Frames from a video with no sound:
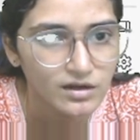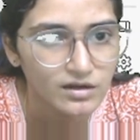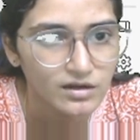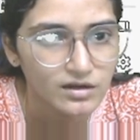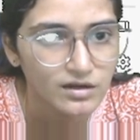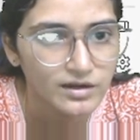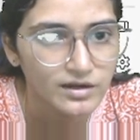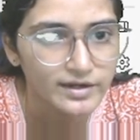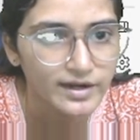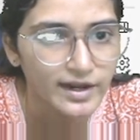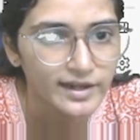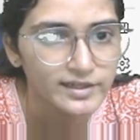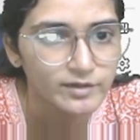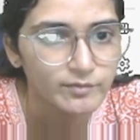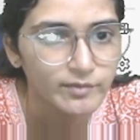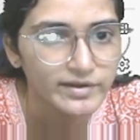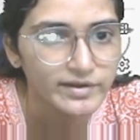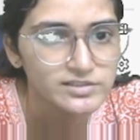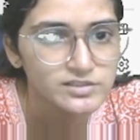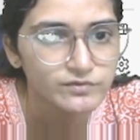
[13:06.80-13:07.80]
Aryl
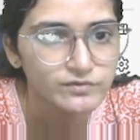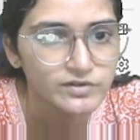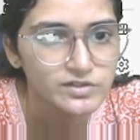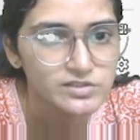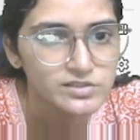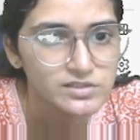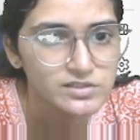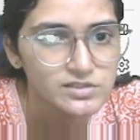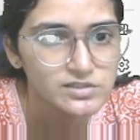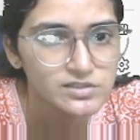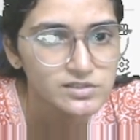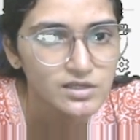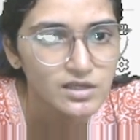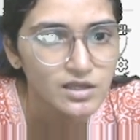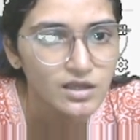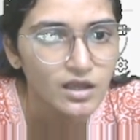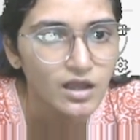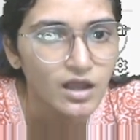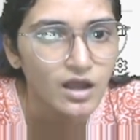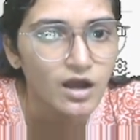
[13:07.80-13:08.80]
amines versus
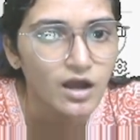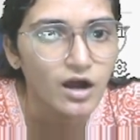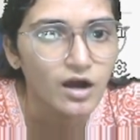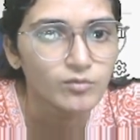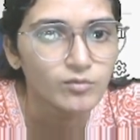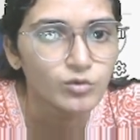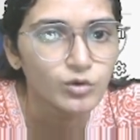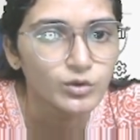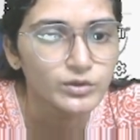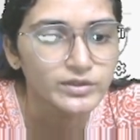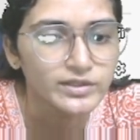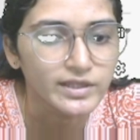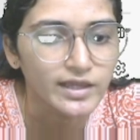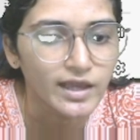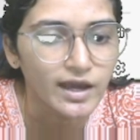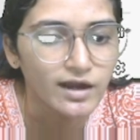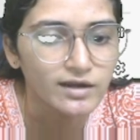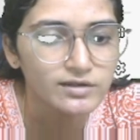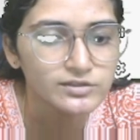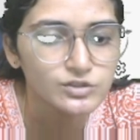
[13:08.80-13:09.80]

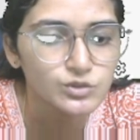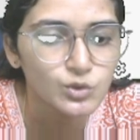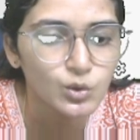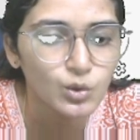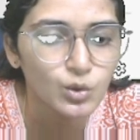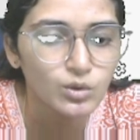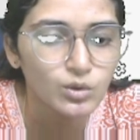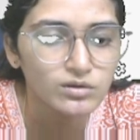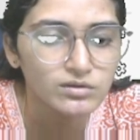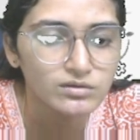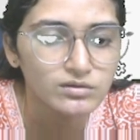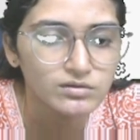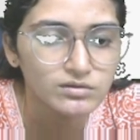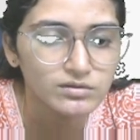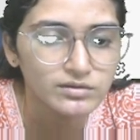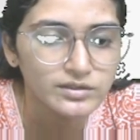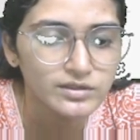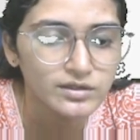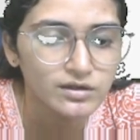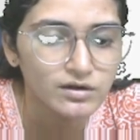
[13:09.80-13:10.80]
ammonia. So
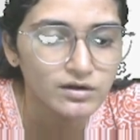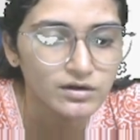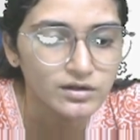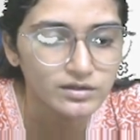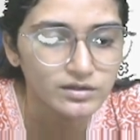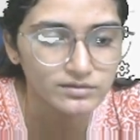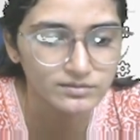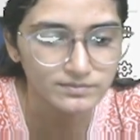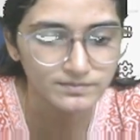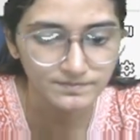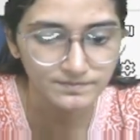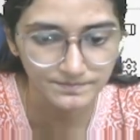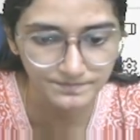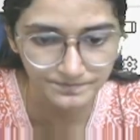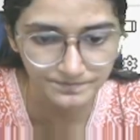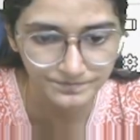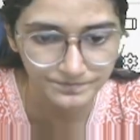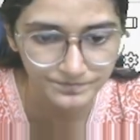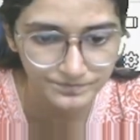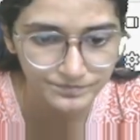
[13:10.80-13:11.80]
here
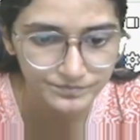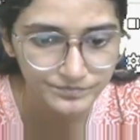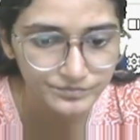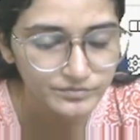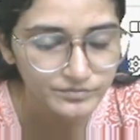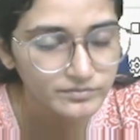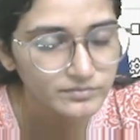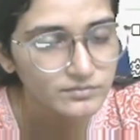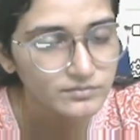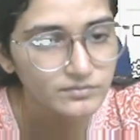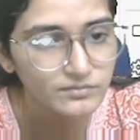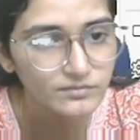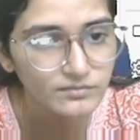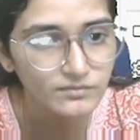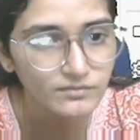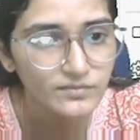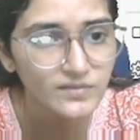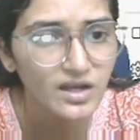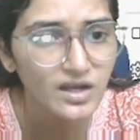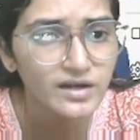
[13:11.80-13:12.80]

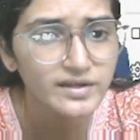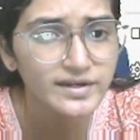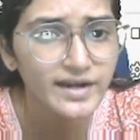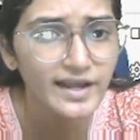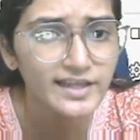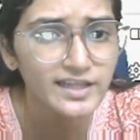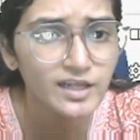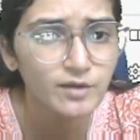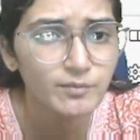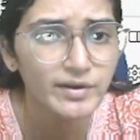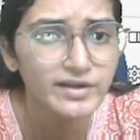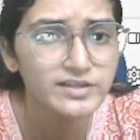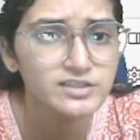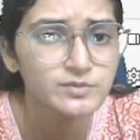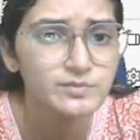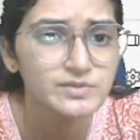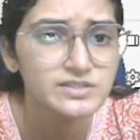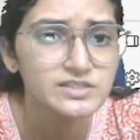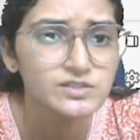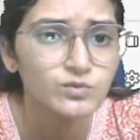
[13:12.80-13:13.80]
aryl
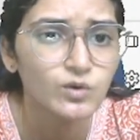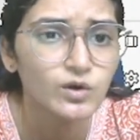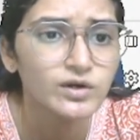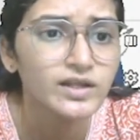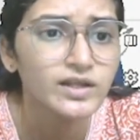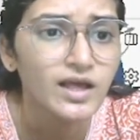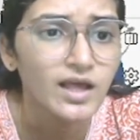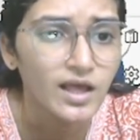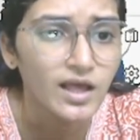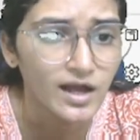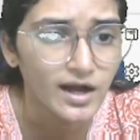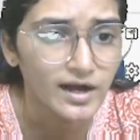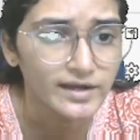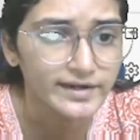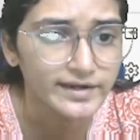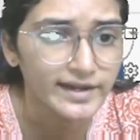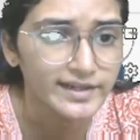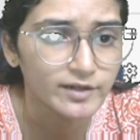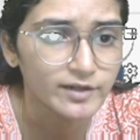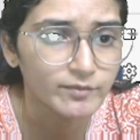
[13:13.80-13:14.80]
amines means what?
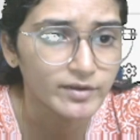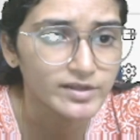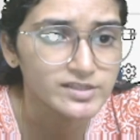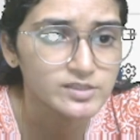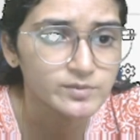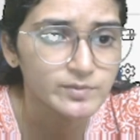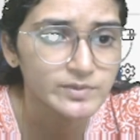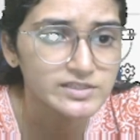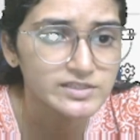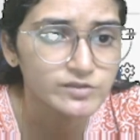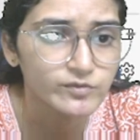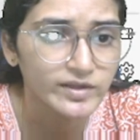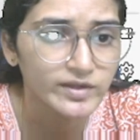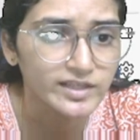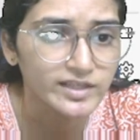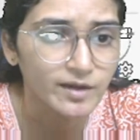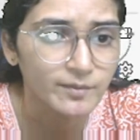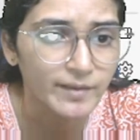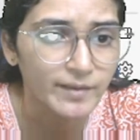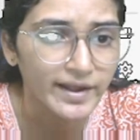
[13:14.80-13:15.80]
Aryl amines means when
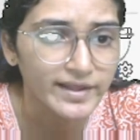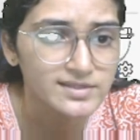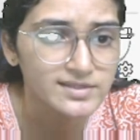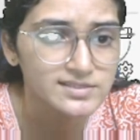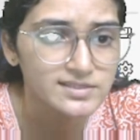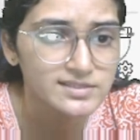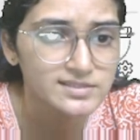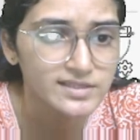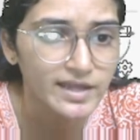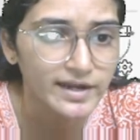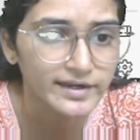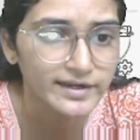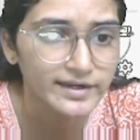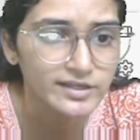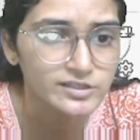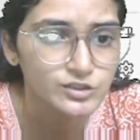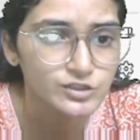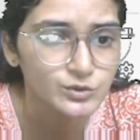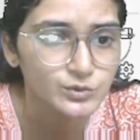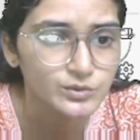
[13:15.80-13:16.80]
amines is
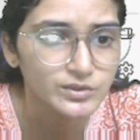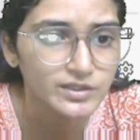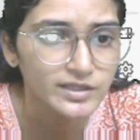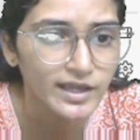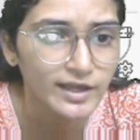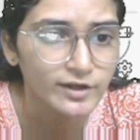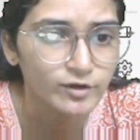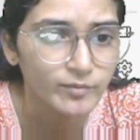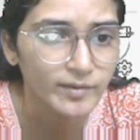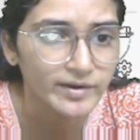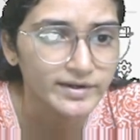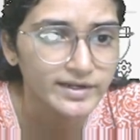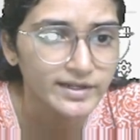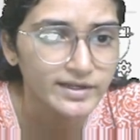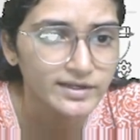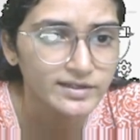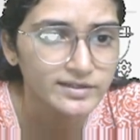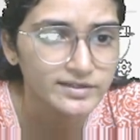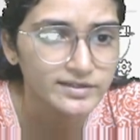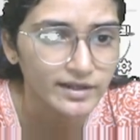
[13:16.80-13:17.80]
attached to the
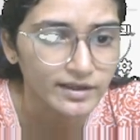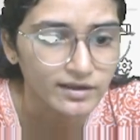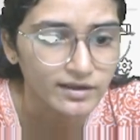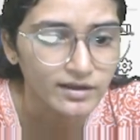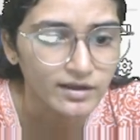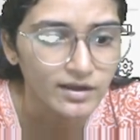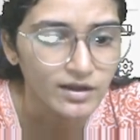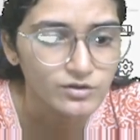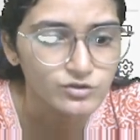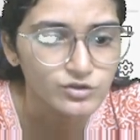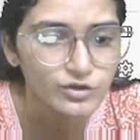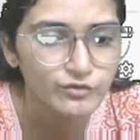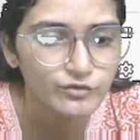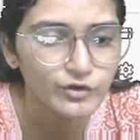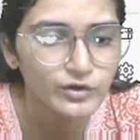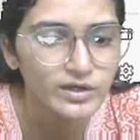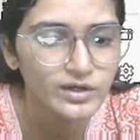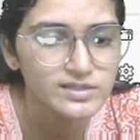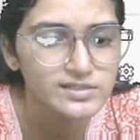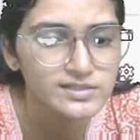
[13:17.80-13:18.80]
aromatic ring. So if
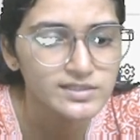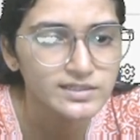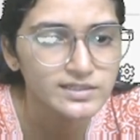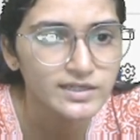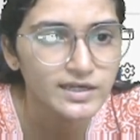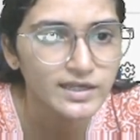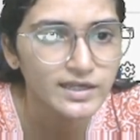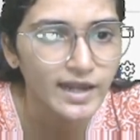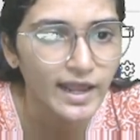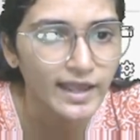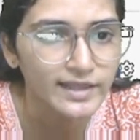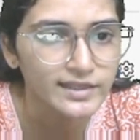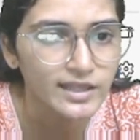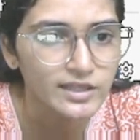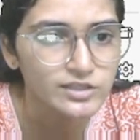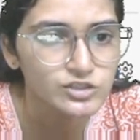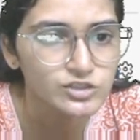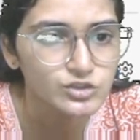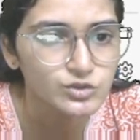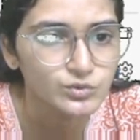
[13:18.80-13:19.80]
you consider
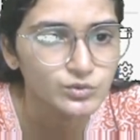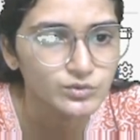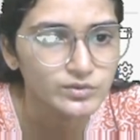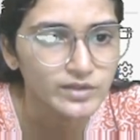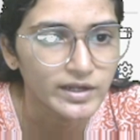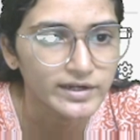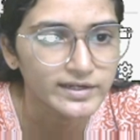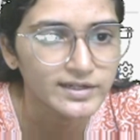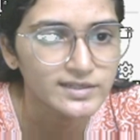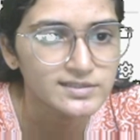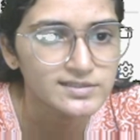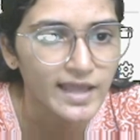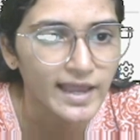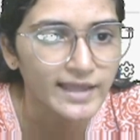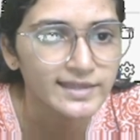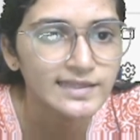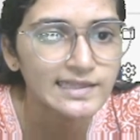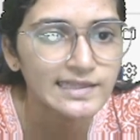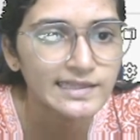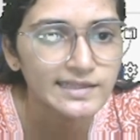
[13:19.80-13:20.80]
NH2, that is
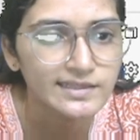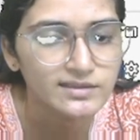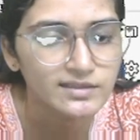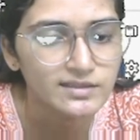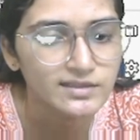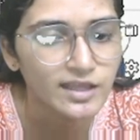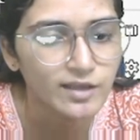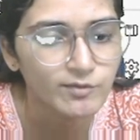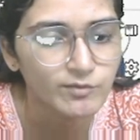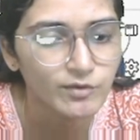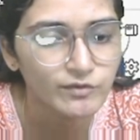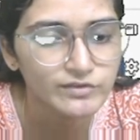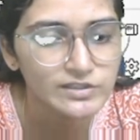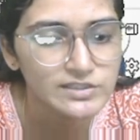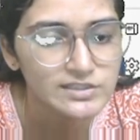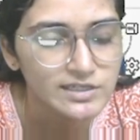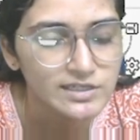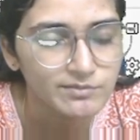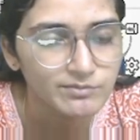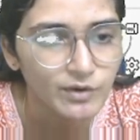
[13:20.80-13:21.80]
aniline, the name of
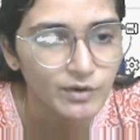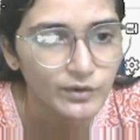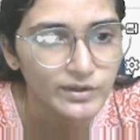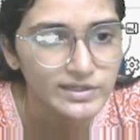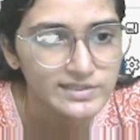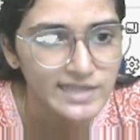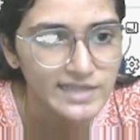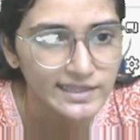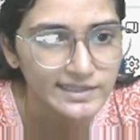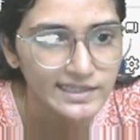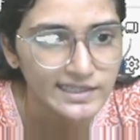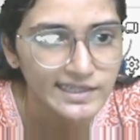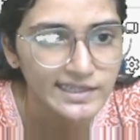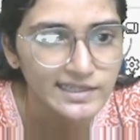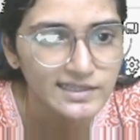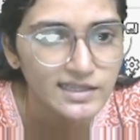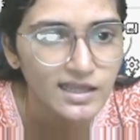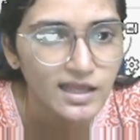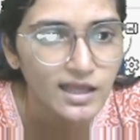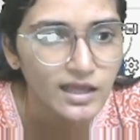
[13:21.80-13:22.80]
this compound is
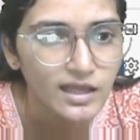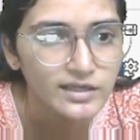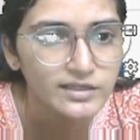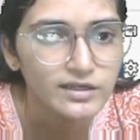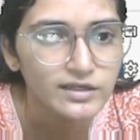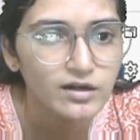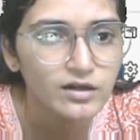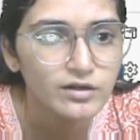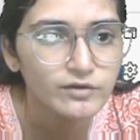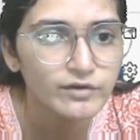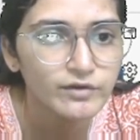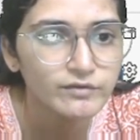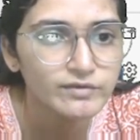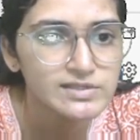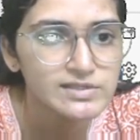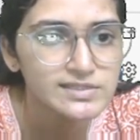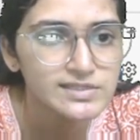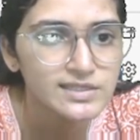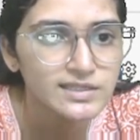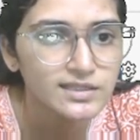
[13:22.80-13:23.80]
aniline. Here we
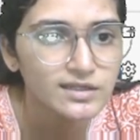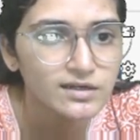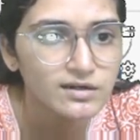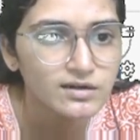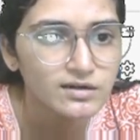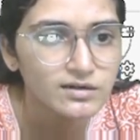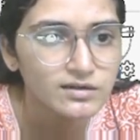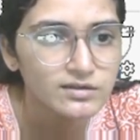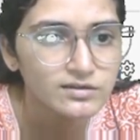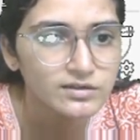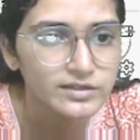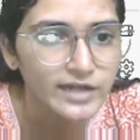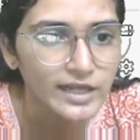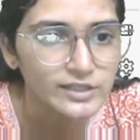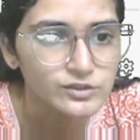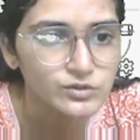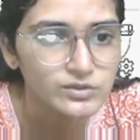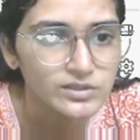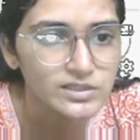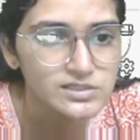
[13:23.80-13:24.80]
will see the
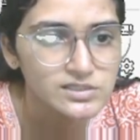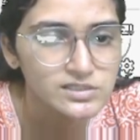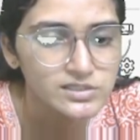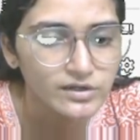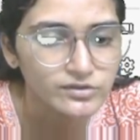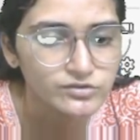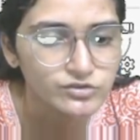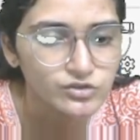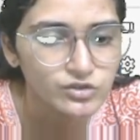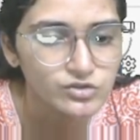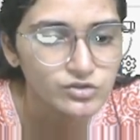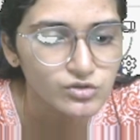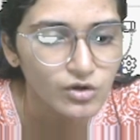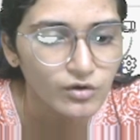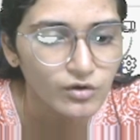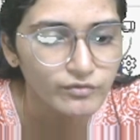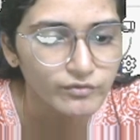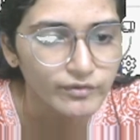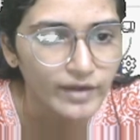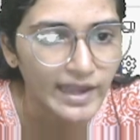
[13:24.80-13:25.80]
resonance structures
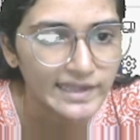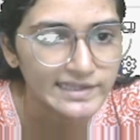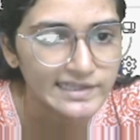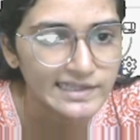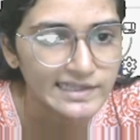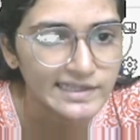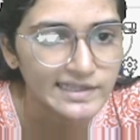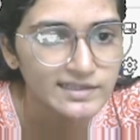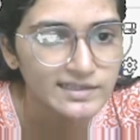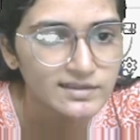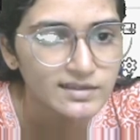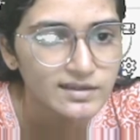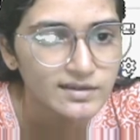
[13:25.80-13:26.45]
of aniline.